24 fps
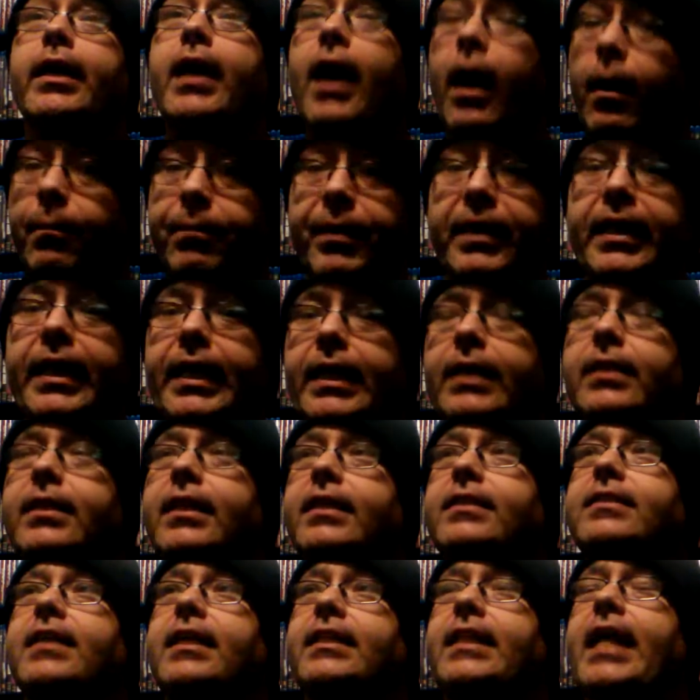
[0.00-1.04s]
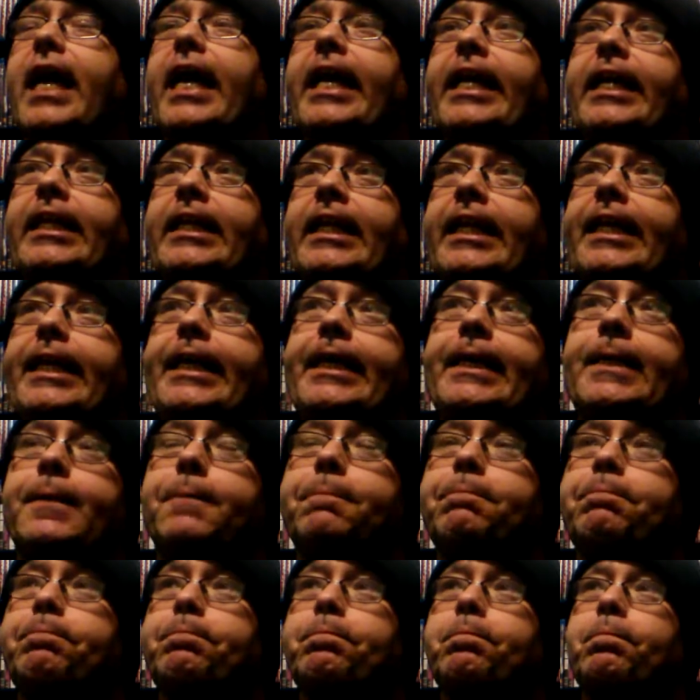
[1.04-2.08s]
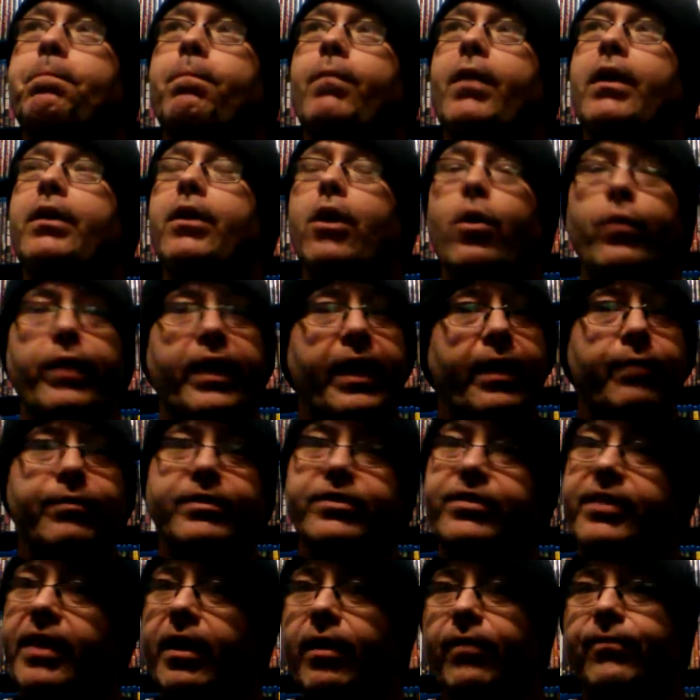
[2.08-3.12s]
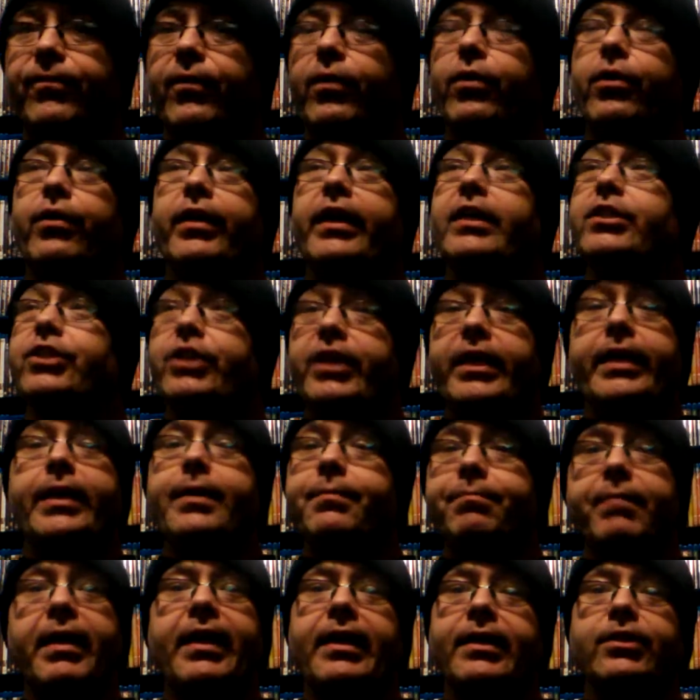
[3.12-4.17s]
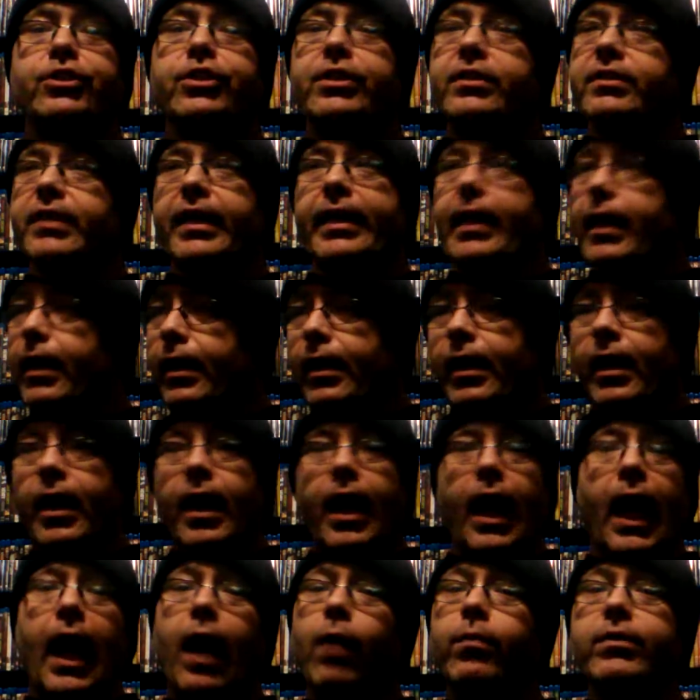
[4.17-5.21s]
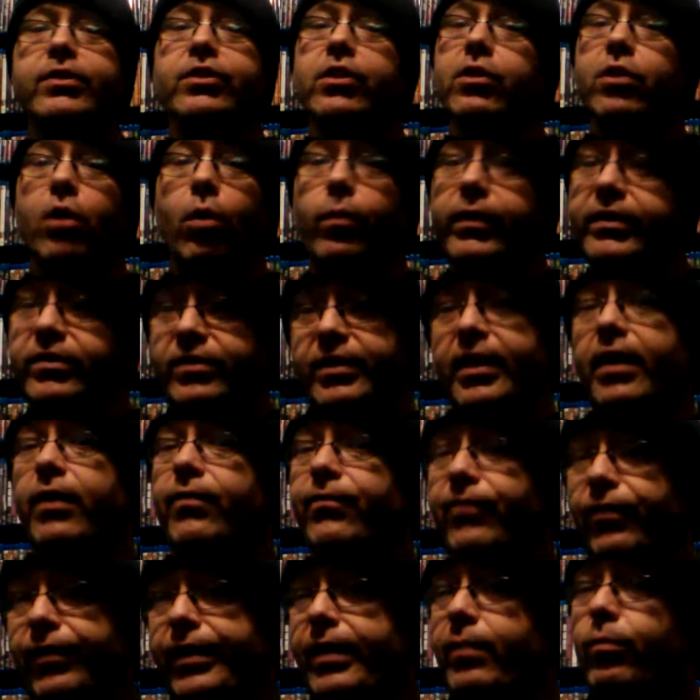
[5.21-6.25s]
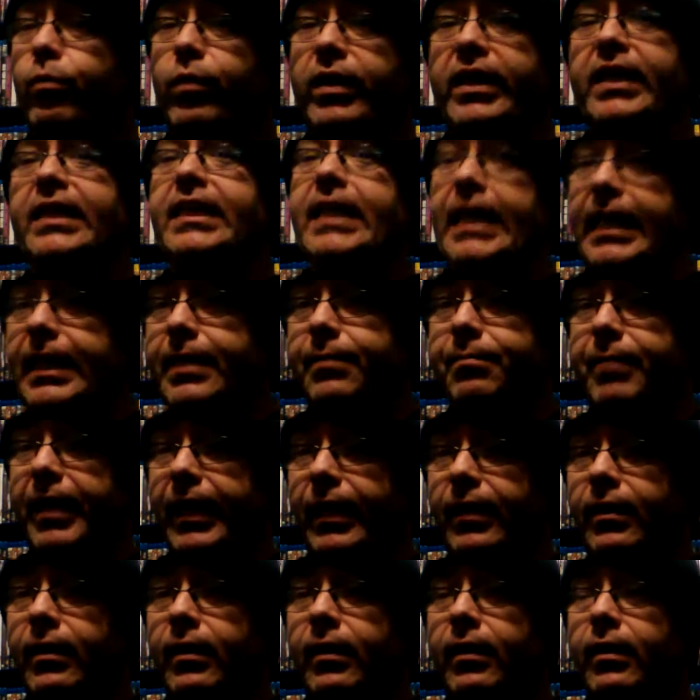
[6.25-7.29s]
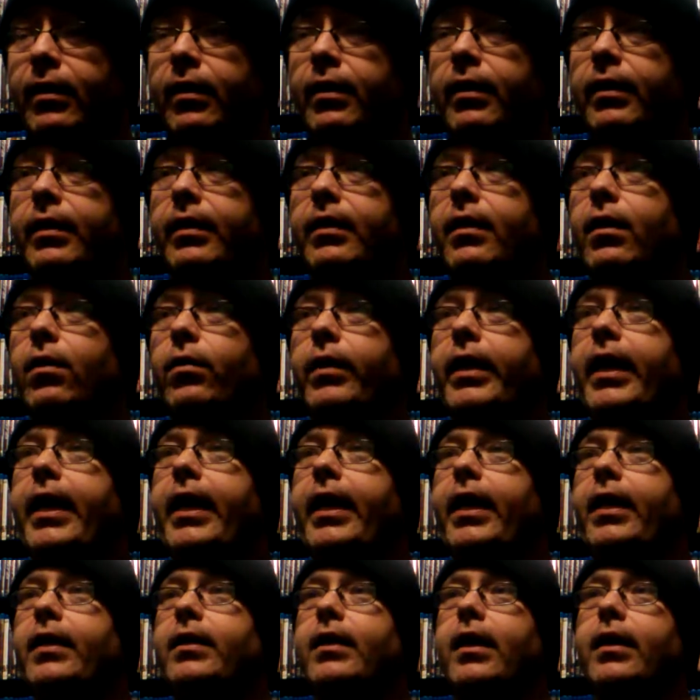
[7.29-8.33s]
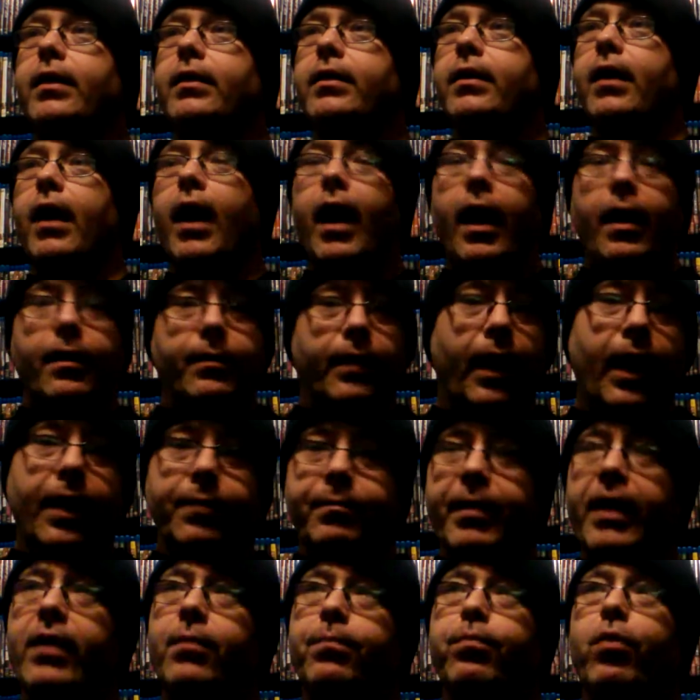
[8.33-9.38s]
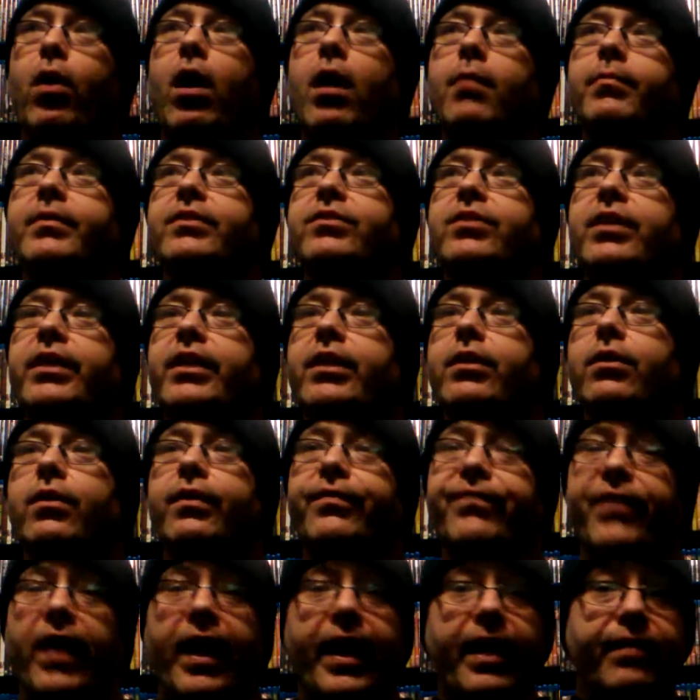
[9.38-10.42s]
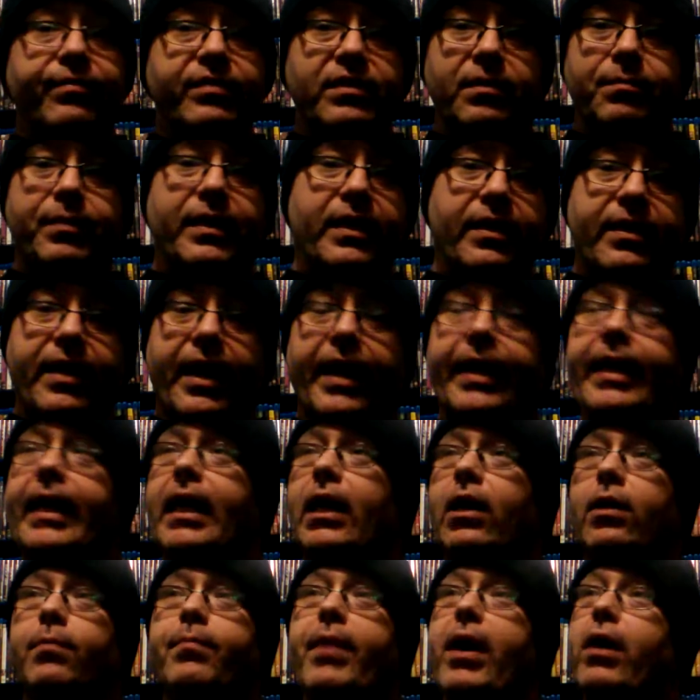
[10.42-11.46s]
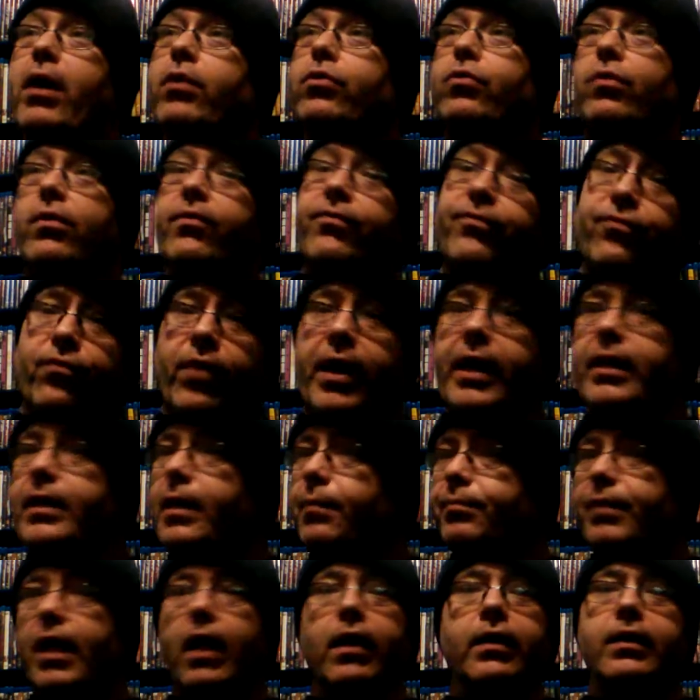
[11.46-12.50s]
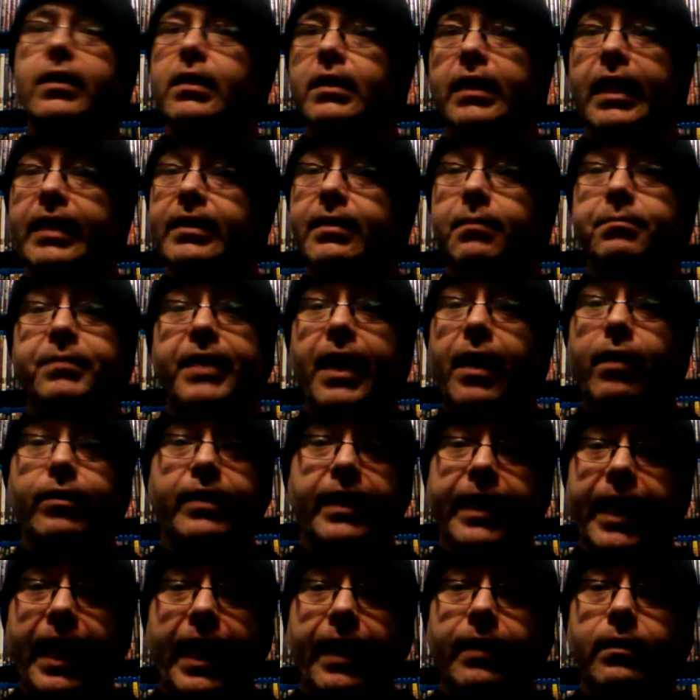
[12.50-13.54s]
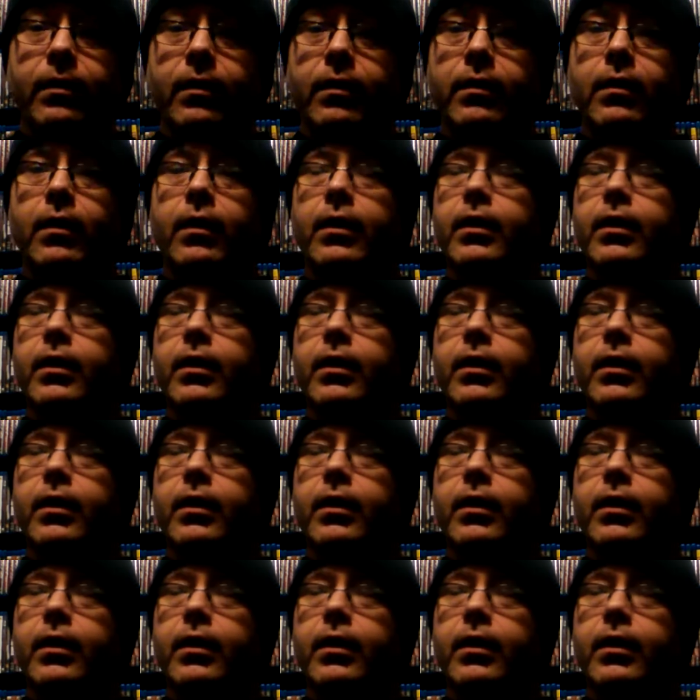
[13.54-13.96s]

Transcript: company and things like that. And he, you know, he was there for her and she admitted, she's like, I wasn't always there for him when he needed me, you know? And I made a promise that, you know, if I have somebody that I care about or a friend, I'm not going to let them down again.